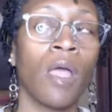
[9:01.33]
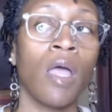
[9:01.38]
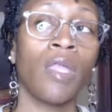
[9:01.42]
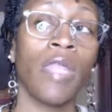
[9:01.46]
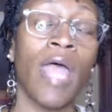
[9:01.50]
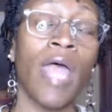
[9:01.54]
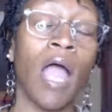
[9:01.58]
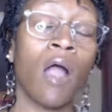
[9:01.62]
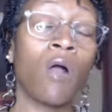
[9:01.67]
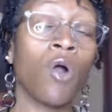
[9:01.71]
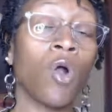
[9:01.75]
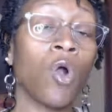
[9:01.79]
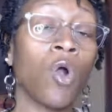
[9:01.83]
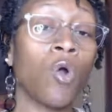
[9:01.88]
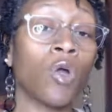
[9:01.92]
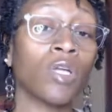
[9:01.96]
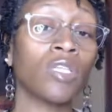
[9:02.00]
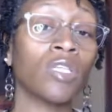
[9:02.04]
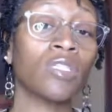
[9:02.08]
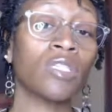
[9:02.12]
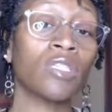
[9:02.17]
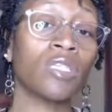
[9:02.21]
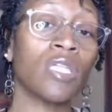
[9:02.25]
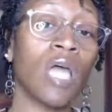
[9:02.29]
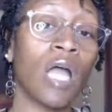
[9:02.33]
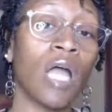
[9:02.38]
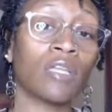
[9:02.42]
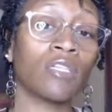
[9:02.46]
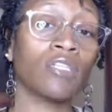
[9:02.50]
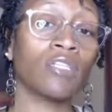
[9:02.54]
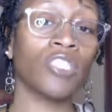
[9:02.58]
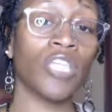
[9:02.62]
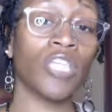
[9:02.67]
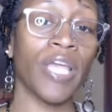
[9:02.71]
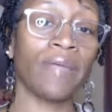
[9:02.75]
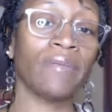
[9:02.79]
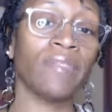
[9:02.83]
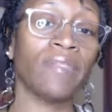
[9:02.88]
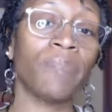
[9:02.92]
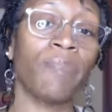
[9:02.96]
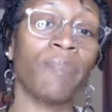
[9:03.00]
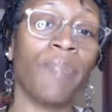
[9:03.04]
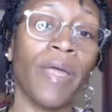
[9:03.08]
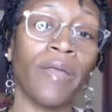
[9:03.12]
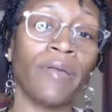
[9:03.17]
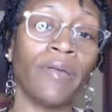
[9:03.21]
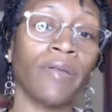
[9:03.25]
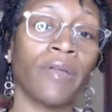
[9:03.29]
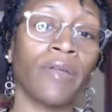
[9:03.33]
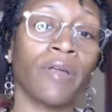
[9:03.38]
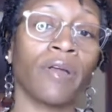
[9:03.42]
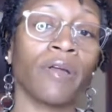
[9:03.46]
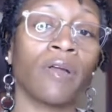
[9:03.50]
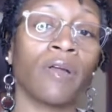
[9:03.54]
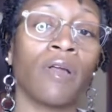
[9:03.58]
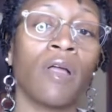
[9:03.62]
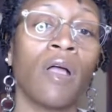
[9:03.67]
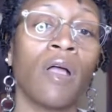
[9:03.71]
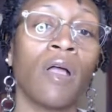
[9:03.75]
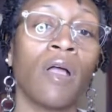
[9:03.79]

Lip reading: Now, according to Dr. James Bender